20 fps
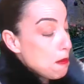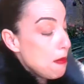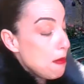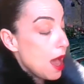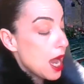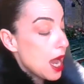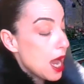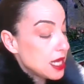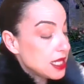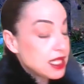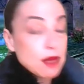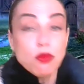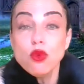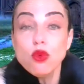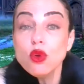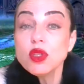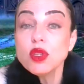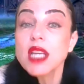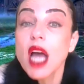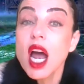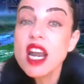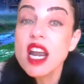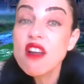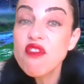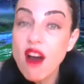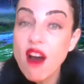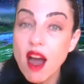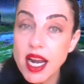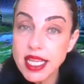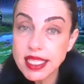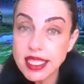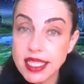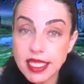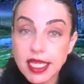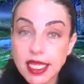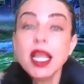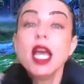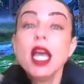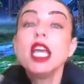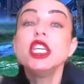The mole is next door
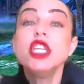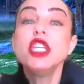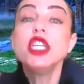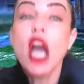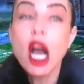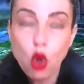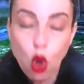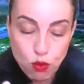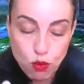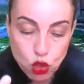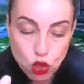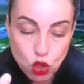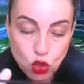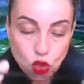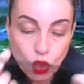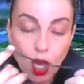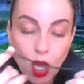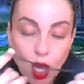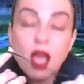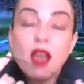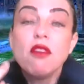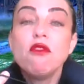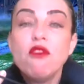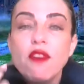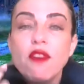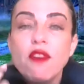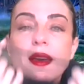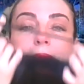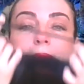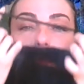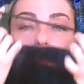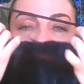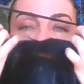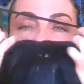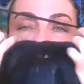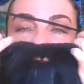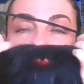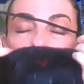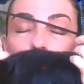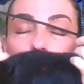neighbor of the wall. What does he
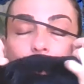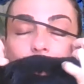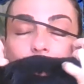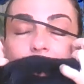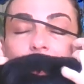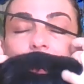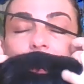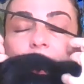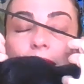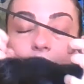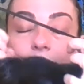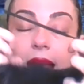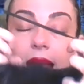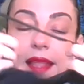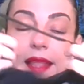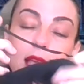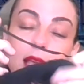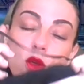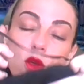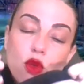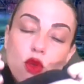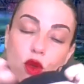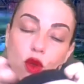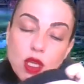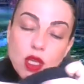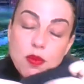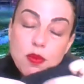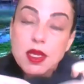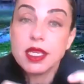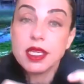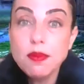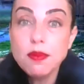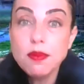see while on the road? Of course, he sees